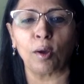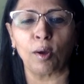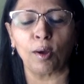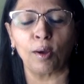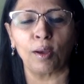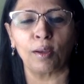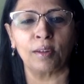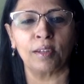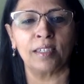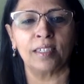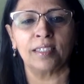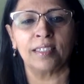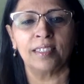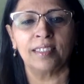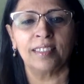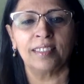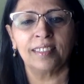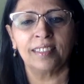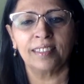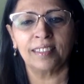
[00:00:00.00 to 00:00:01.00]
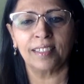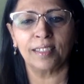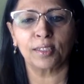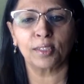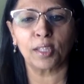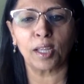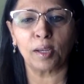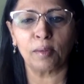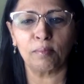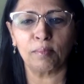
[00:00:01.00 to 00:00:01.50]
on the
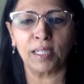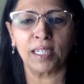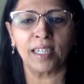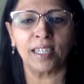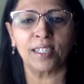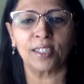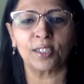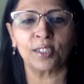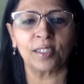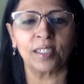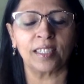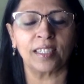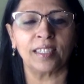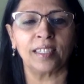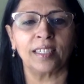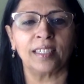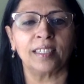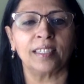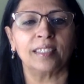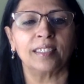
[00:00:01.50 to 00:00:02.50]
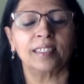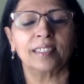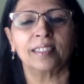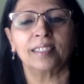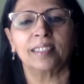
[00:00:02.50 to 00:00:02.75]
thumbnail today?